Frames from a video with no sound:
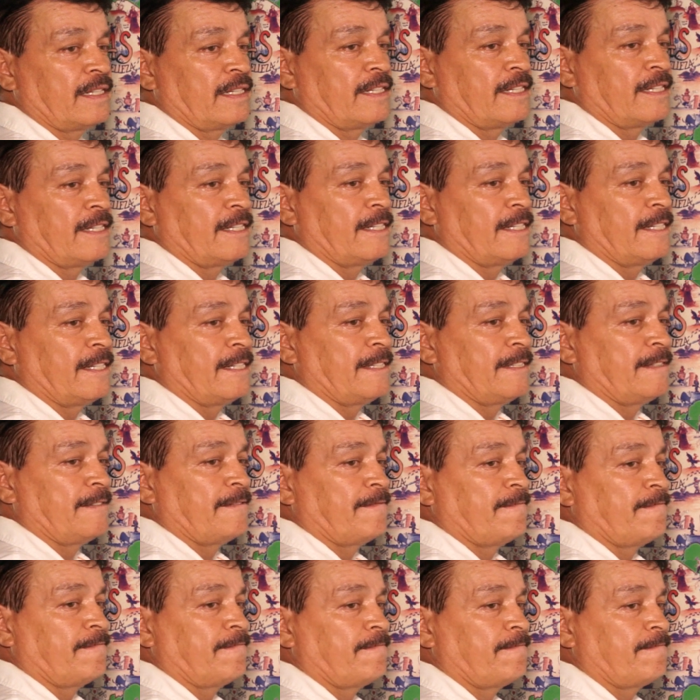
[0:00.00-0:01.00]

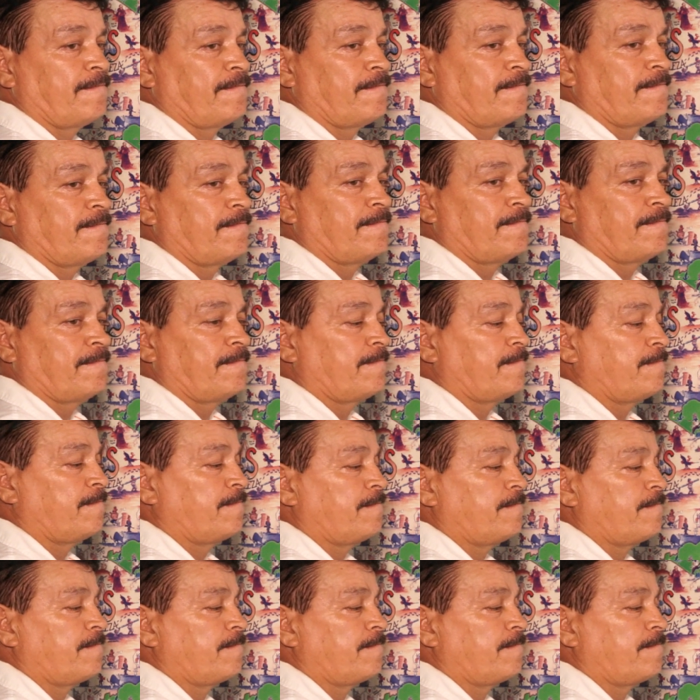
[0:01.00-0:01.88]
(no one is talking)